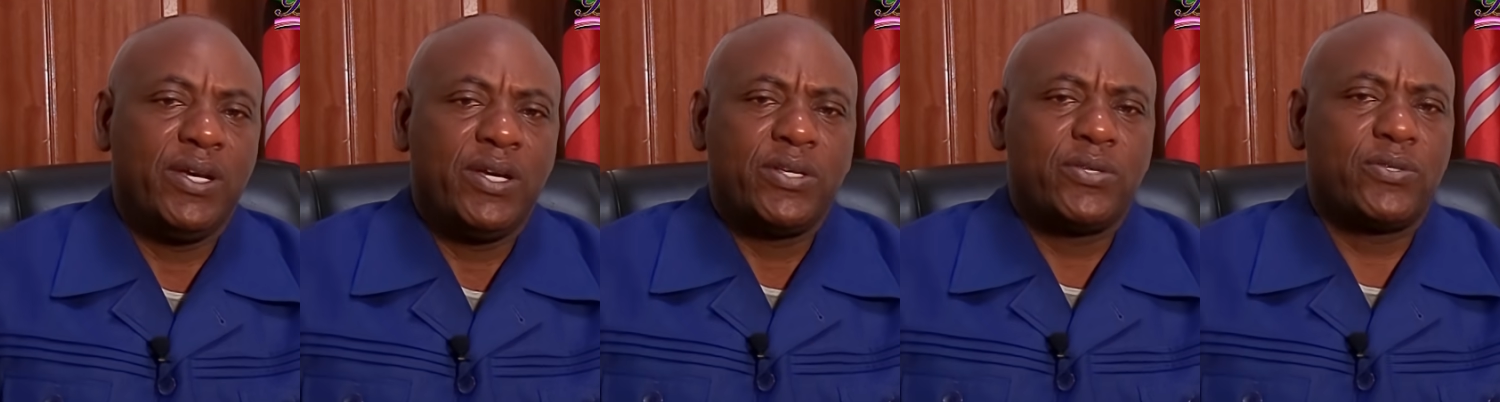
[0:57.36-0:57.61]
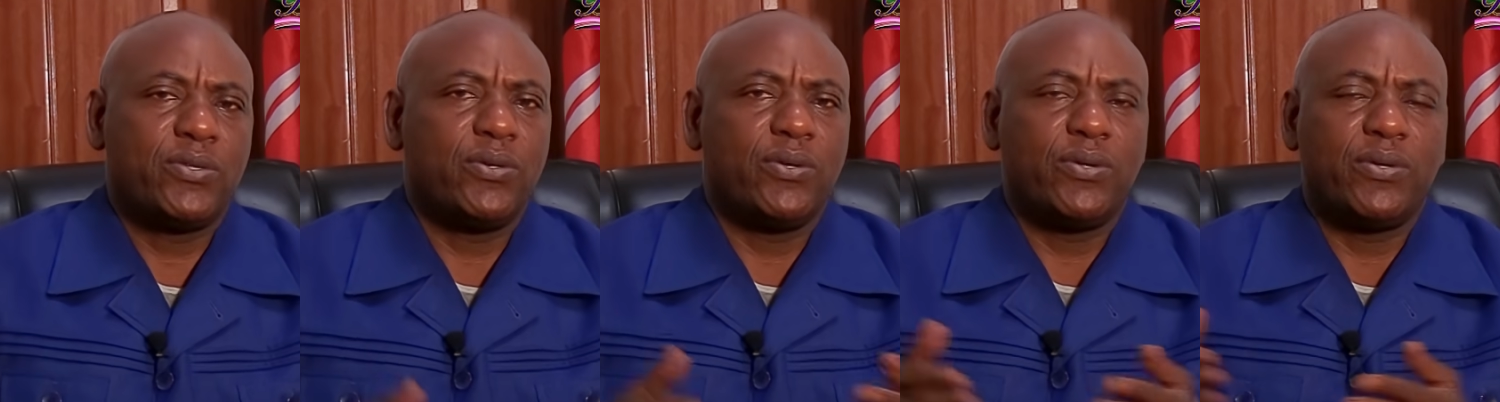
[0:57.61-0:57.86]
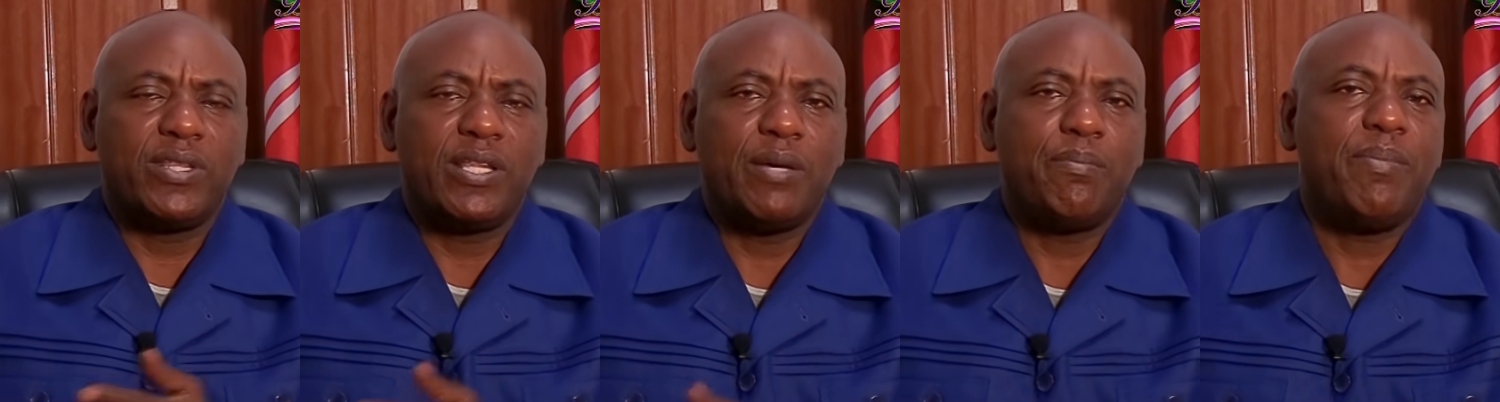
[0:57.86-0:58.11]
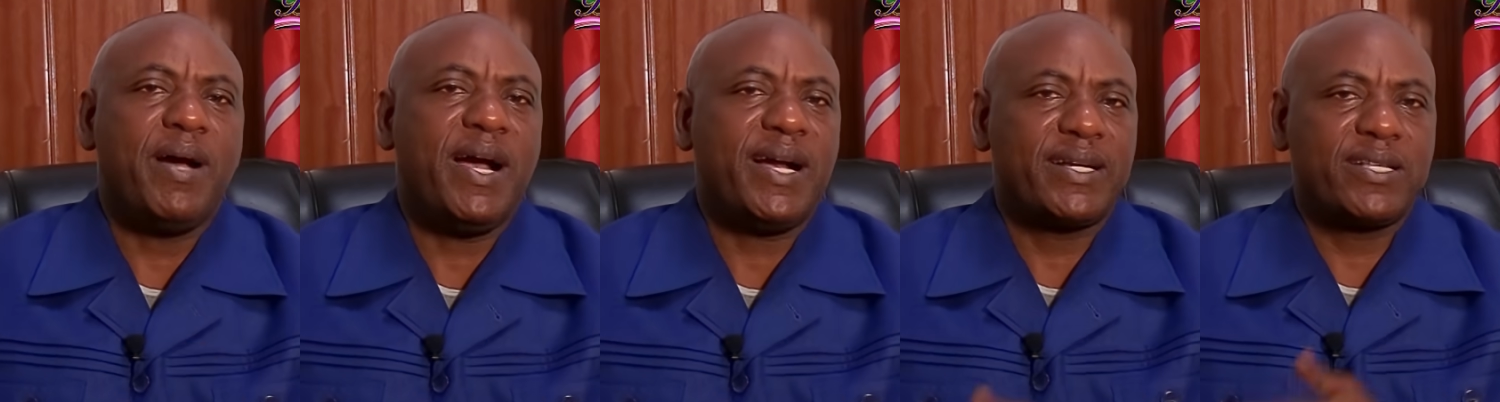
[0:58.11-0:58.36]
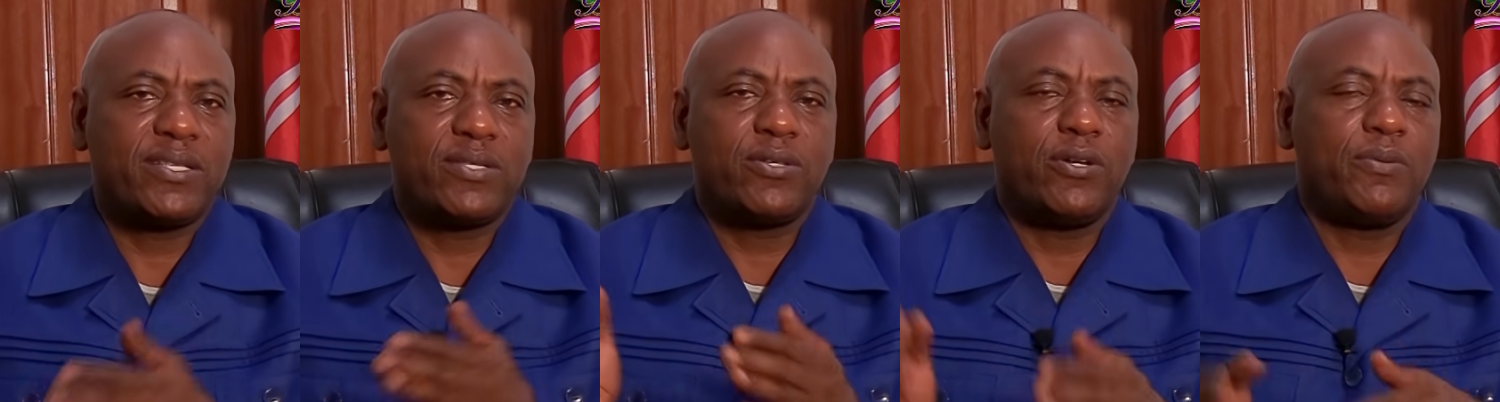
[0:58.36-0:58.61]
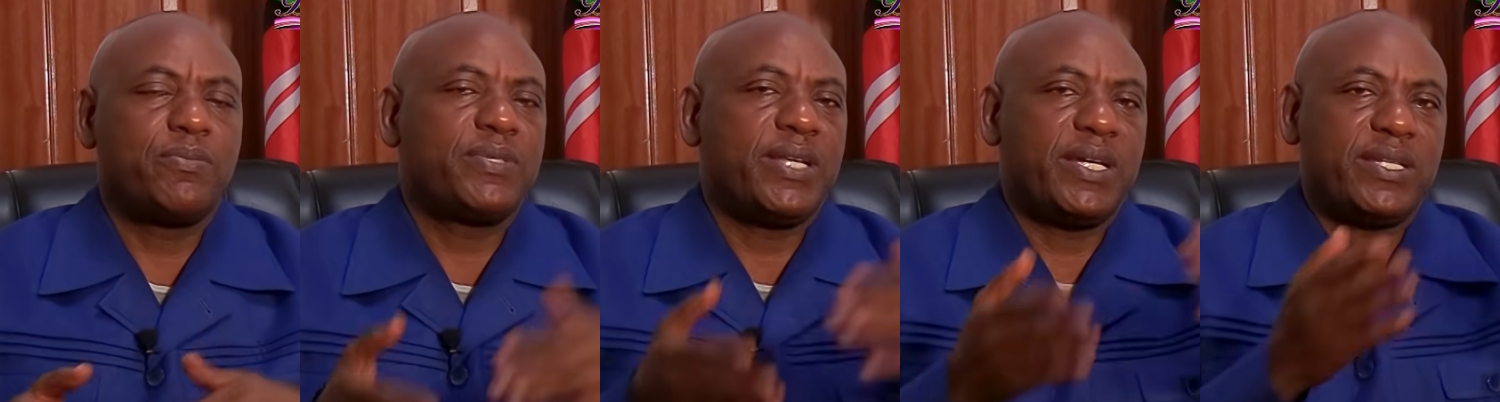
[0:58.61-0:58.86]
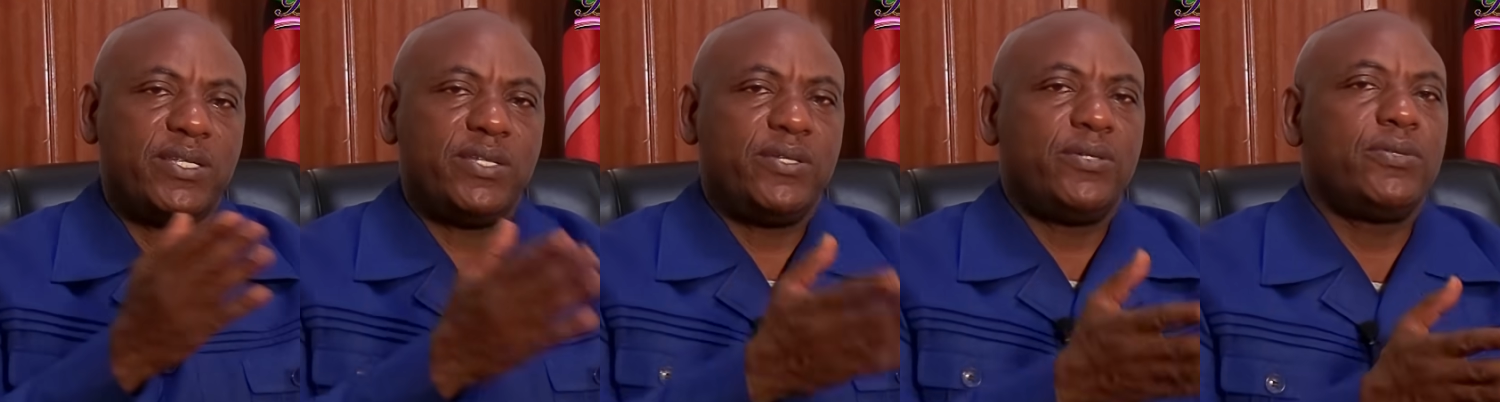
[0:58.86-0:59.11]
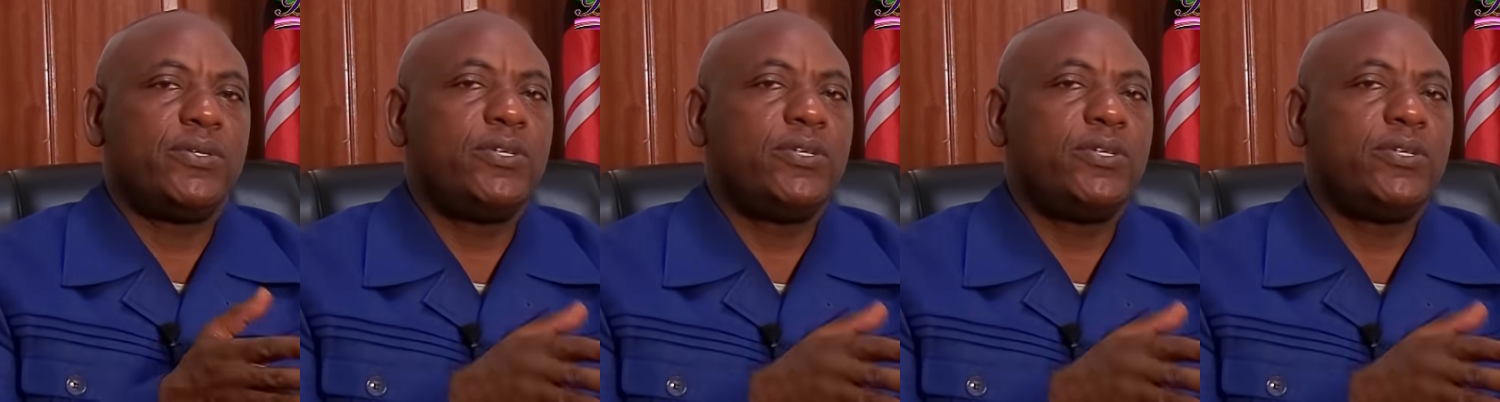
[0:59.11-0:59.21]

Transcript: So the buck stops at you.